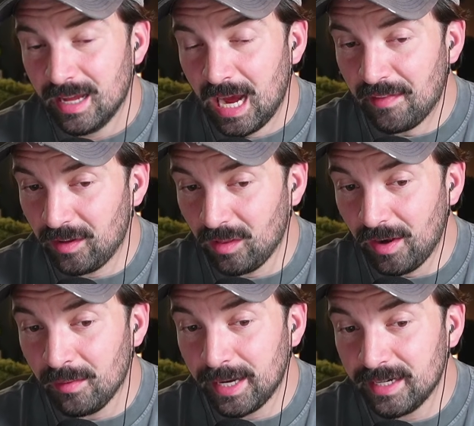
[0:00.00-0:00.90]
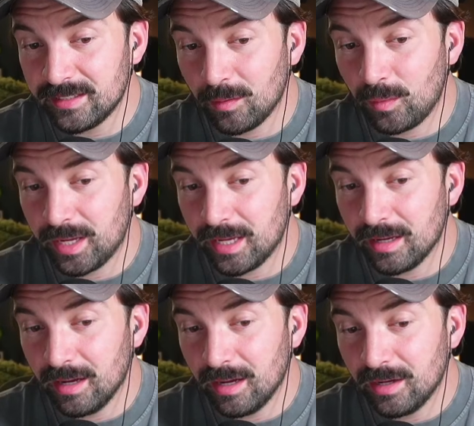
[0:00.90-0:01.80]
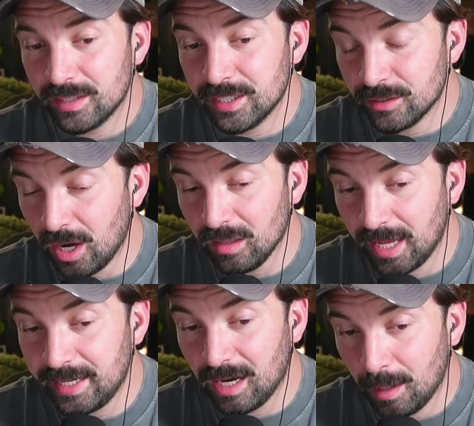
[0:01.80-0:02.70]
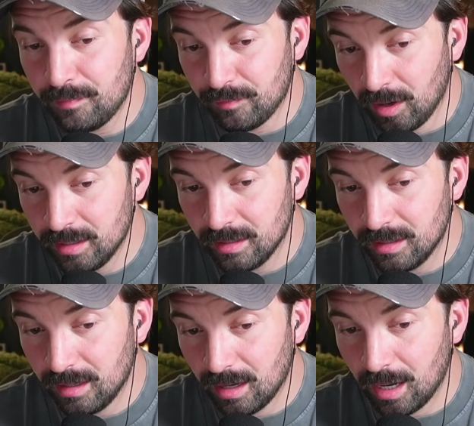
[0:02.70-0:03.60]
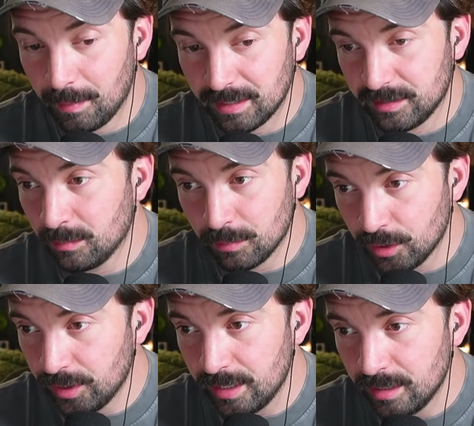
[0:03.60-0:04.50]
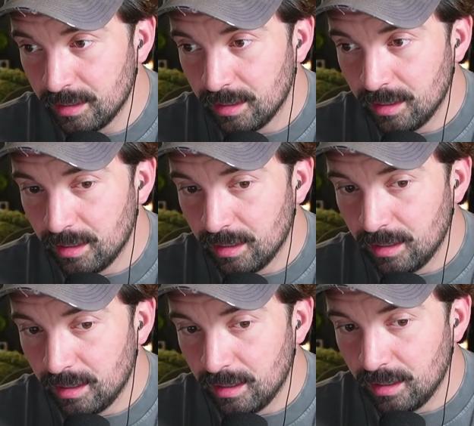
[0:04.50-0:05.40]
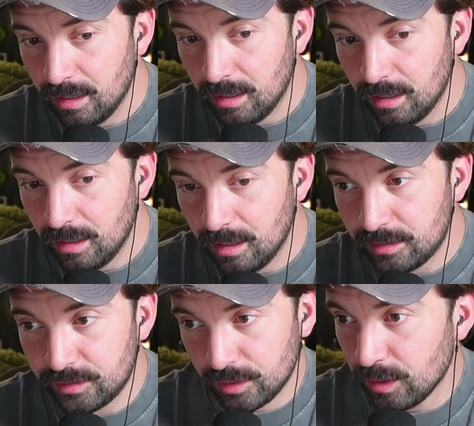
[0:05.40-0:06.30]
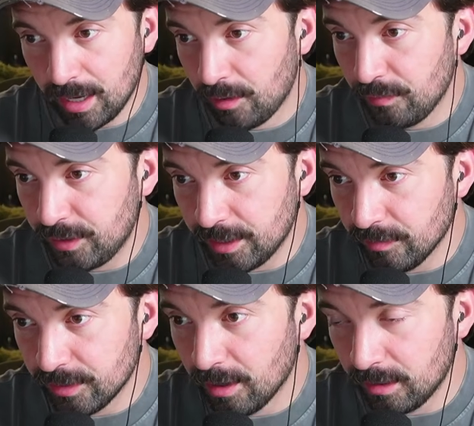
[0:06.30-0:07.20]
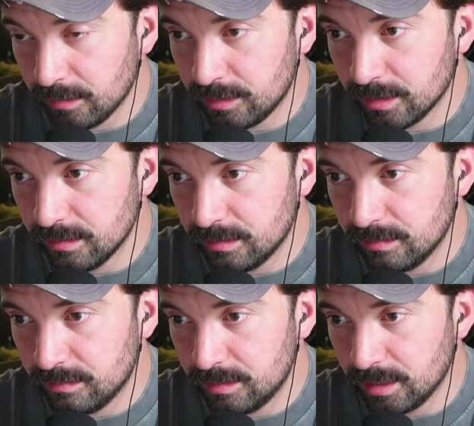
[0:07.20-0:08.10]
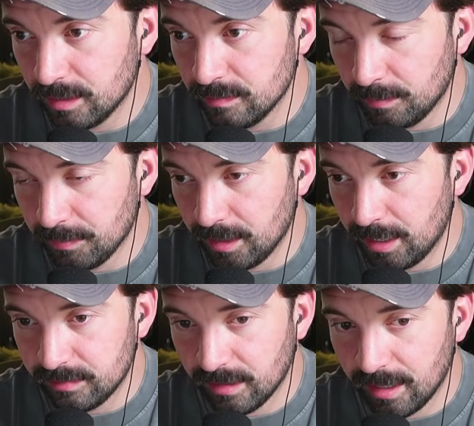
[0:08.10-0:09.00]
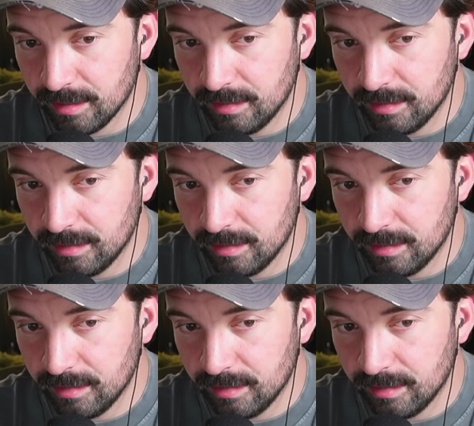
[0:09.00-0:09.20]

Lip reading: I think a lot of the Megas that we did not like up front as a community. I don't know if you can hear the dog. She's seeing something outside.